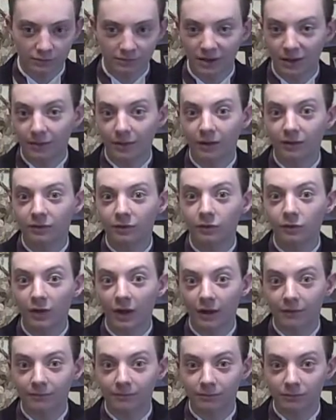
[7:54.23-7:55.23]
Maybe I'll do
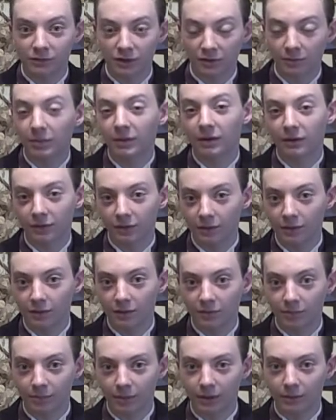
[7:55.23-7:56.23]
that just because of
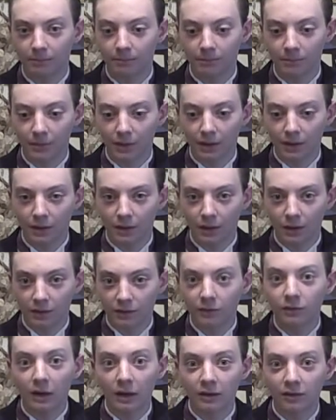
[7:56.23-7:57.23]
this. But
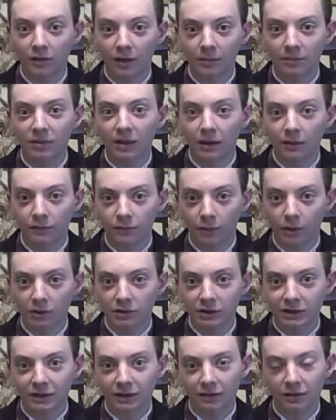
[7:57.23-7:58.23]
until next time, thank you for
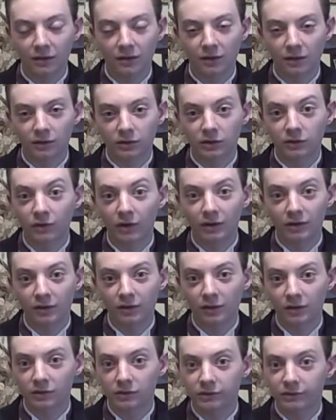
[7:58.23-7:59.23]
watching. This is Energy
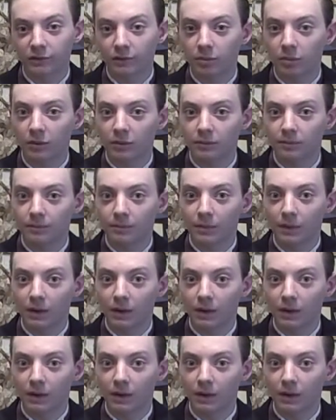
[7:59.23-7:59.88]
Crisis, Energy Drink Report.